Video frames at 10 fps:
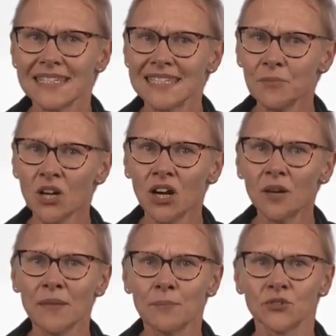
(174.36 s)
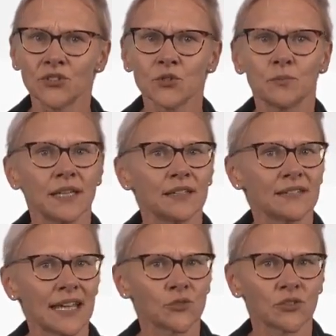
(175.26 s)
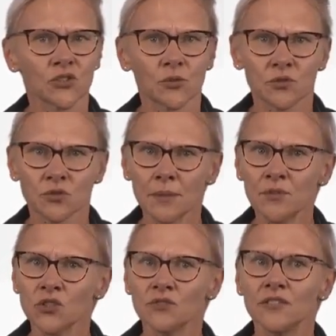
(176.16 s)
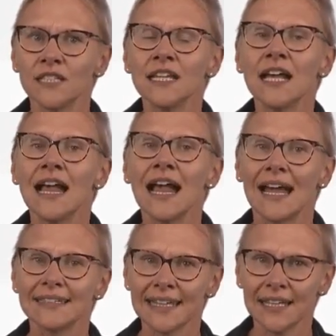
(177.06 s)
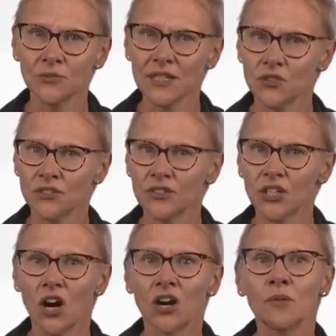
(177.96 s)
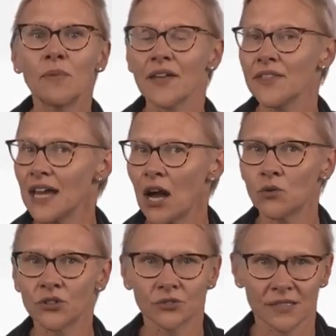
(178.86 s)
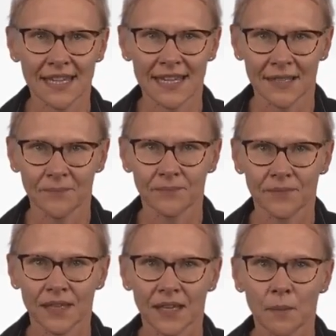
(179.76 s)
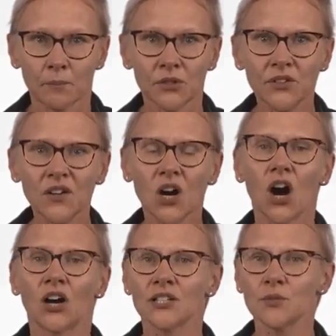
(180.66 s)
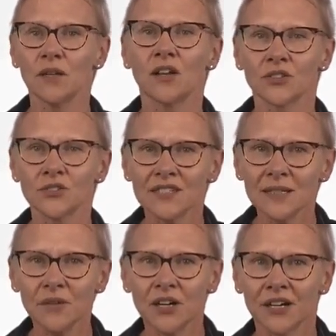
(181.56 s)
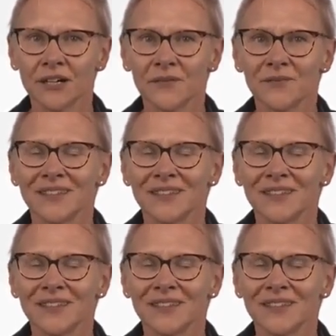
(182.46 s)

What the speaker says: Zipcar members pay an annual subscription fee and can reserve a car by the hour or day. But the cars belong to Zipcar.